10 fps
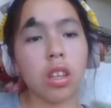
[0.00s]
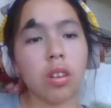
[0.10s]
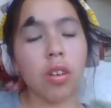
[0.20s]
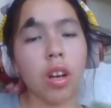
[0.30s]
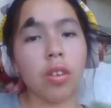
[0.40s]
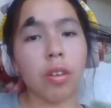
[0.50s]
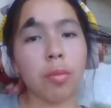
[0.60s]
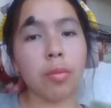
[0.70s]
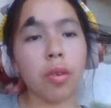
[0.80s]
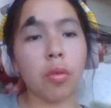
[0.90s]
wow, I've
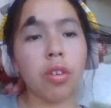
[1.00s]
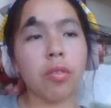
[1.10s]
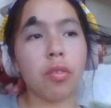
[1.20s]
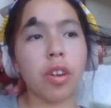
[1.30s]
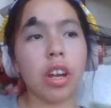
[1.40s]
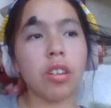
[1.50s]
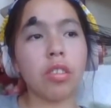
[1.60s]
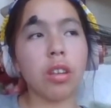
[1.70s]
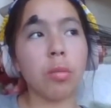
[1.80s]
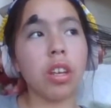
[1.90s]
been recording for
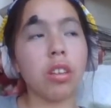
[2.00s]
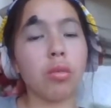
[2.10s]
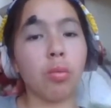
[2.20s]
18 minutes.